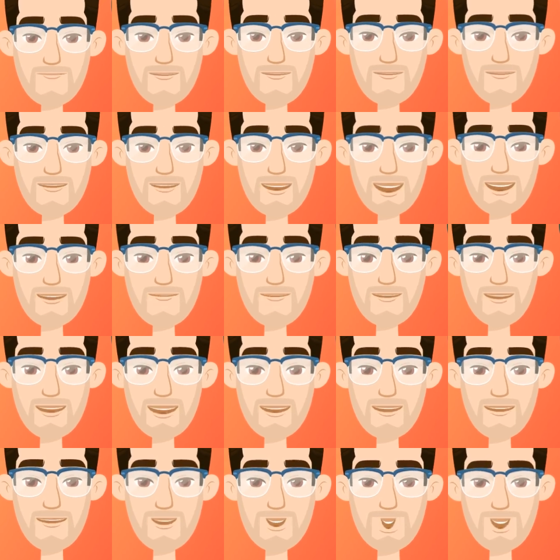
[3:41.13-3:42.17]

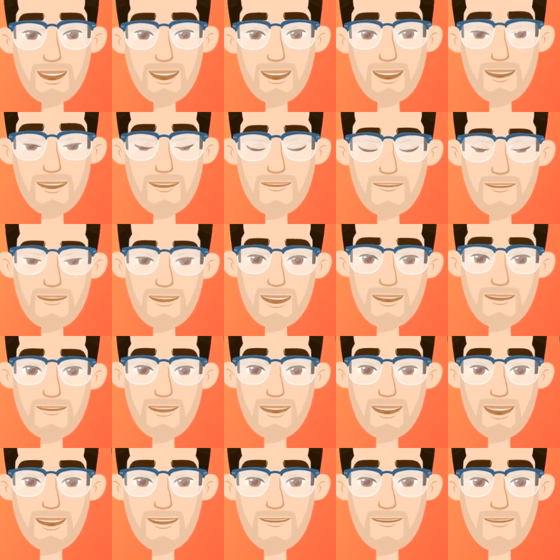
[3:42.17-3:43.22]
Diuretics target specific
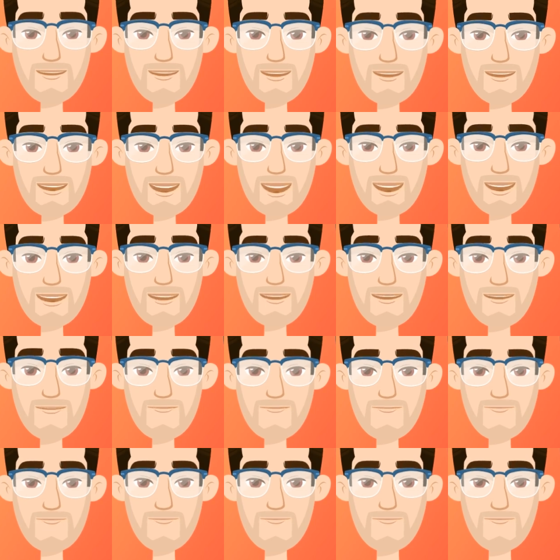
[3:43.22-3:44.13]
nephron sites.